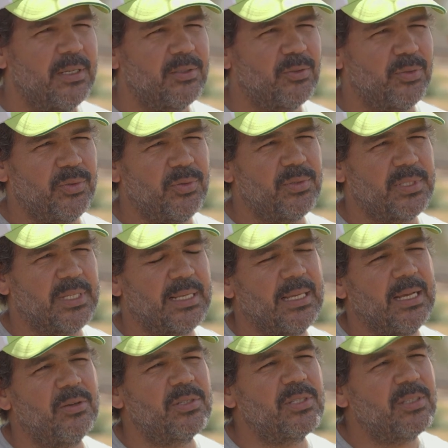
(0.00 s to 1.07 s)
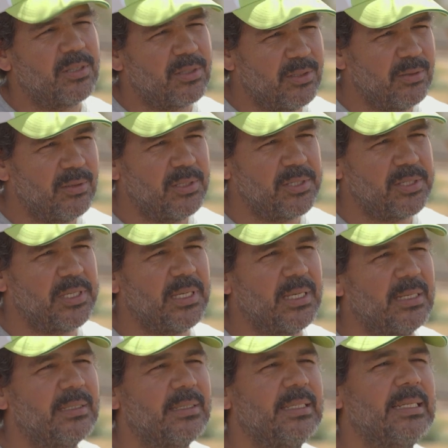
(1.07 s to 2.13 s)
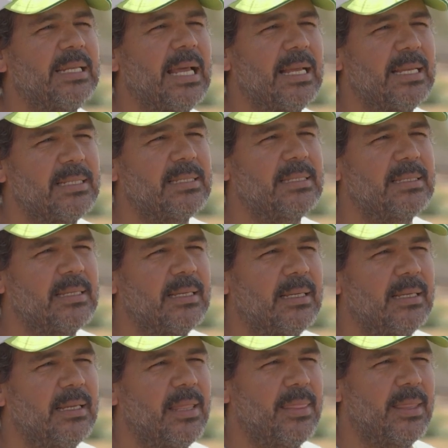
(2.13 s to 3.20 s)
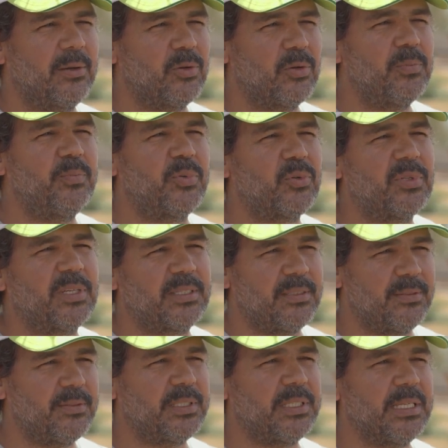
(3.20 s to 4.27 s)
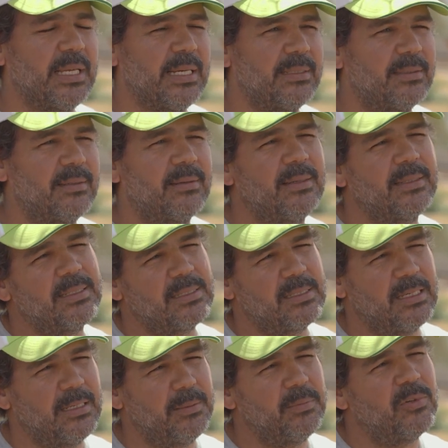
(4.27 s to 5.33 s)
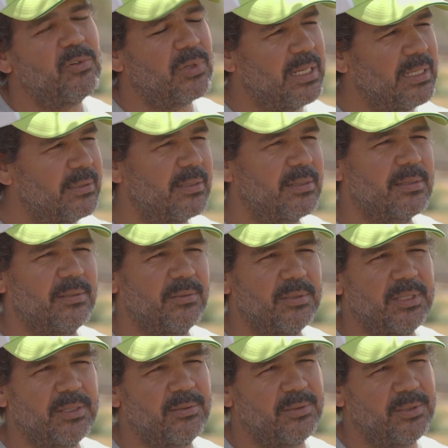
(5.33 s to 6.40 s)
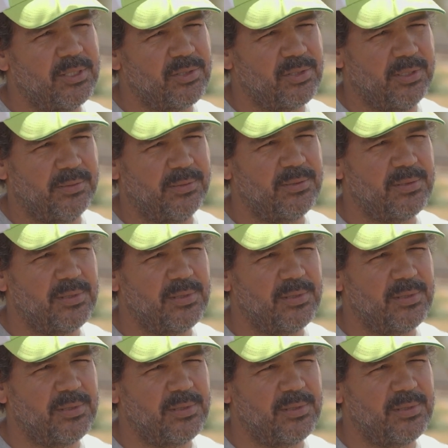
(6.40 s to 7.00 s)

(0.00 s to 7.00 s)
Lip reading: to use the KAUST technology and enhance the crop productivity under Hadi As Sham or under Saudi condition.